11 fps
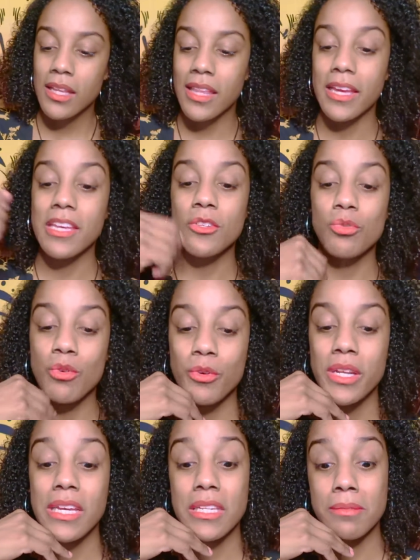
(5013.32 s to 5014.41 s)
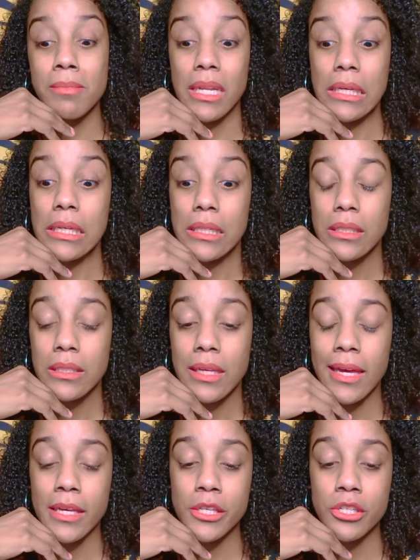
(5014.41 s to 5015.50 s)
like, he's ruining his money.
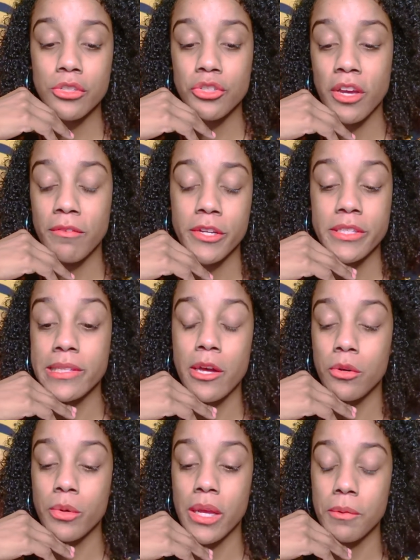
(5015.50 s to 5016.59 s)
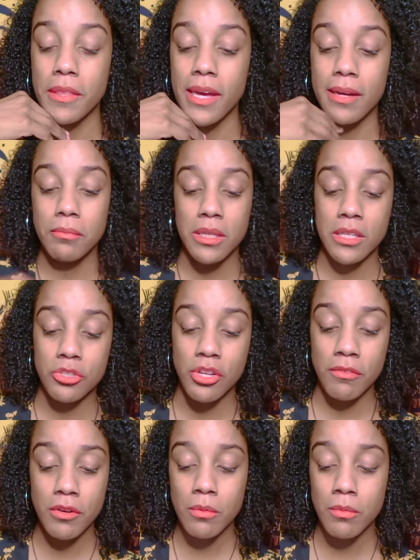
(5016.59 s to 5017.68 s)
And Jeffree's not okay with that because
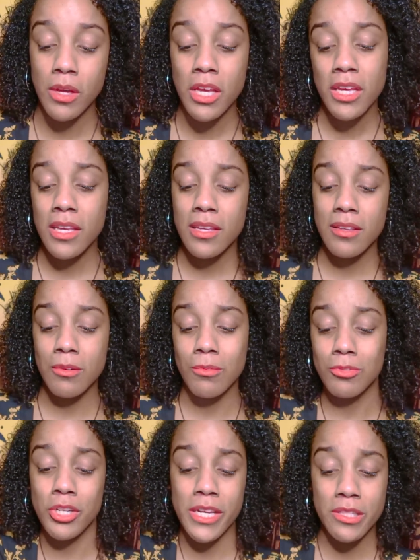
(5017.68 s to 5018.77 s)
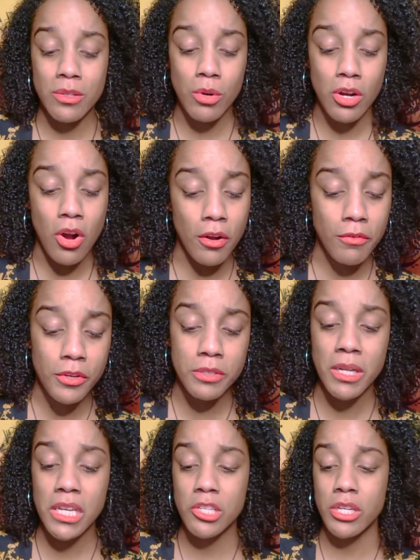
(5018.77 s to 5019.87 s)
Jeffree tries to work hard for his
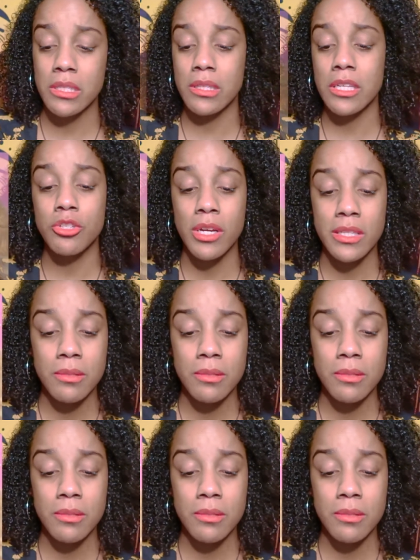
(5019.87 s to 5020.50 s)
money. He tries, he tries